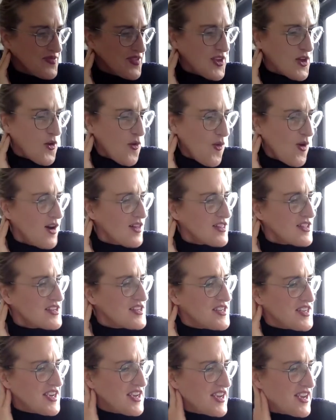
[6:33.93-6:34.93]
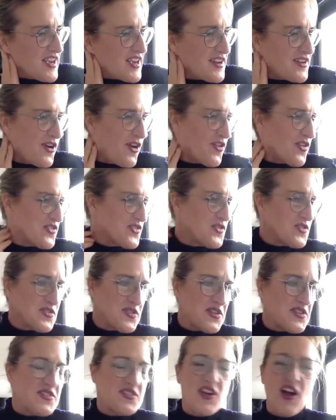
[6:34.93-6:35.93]
equality and all this
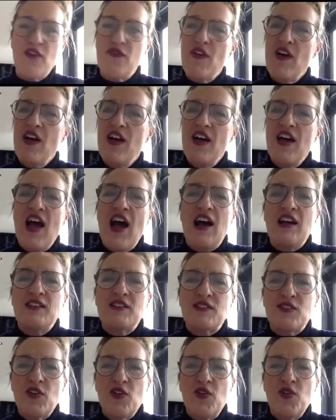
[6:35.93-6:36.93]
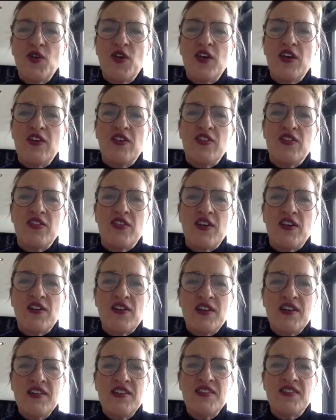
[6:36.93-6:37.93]
sort of stuff. And so there
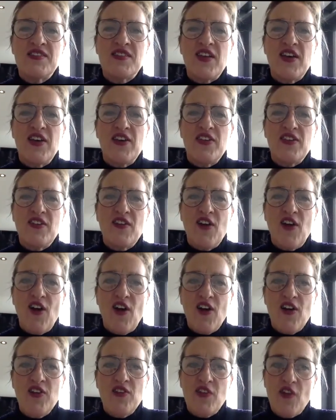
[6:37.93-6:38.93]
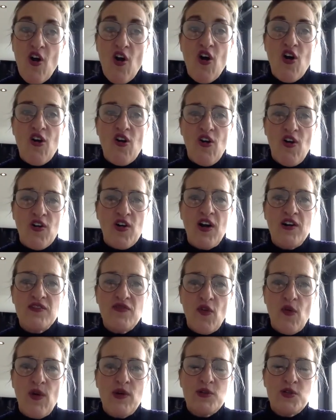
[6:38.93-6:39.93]
are all kinds
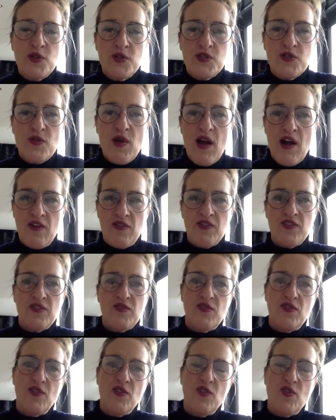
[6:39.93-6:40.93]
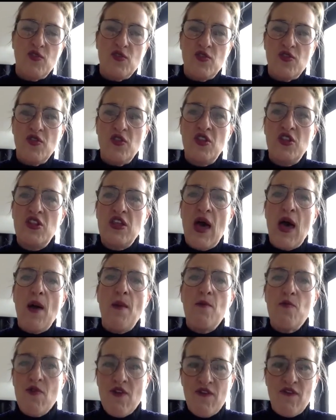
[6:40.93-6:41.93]
of questions around
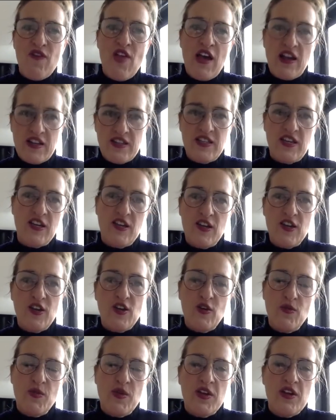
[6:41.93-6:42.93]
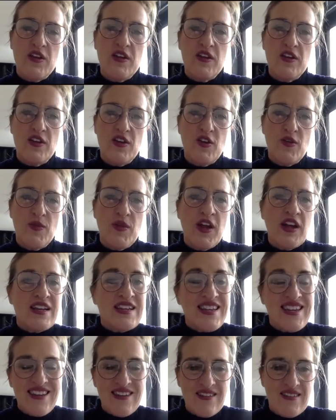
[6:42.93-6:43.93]
them reflecting human
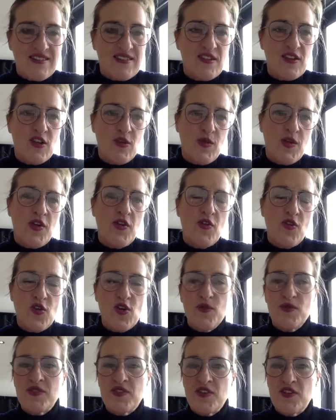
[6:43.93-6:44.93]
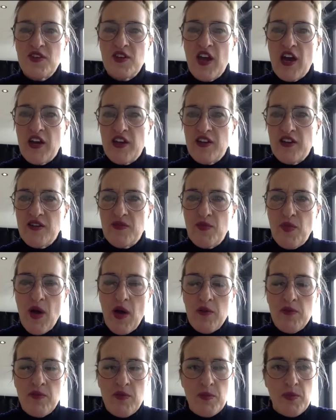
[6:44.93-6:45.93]
ideals and human norms
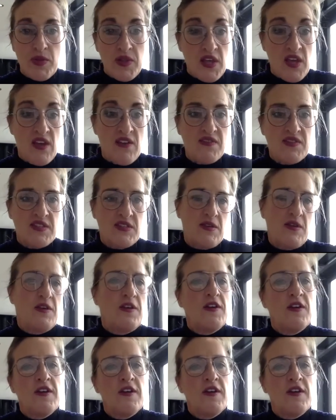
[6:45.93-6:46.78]
and beliefs.